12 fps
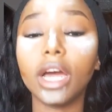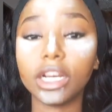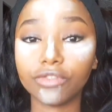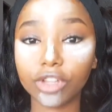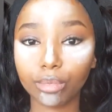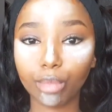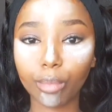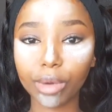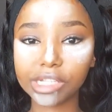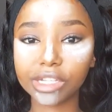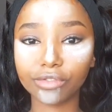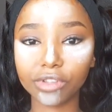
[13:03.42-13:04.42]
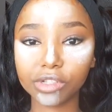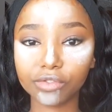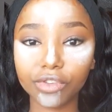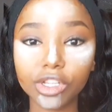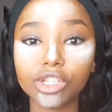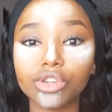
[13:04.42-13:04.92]
And for the purpose of
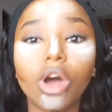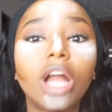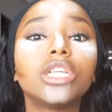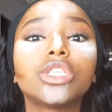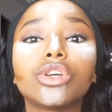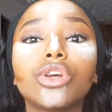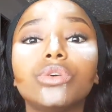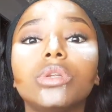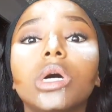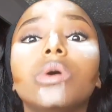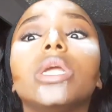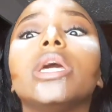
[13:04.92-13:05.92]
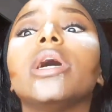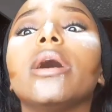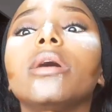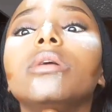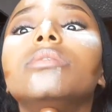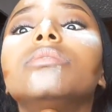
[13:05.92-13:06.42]
this video, I'll show you down
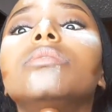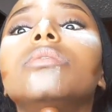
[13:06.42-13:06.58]
here.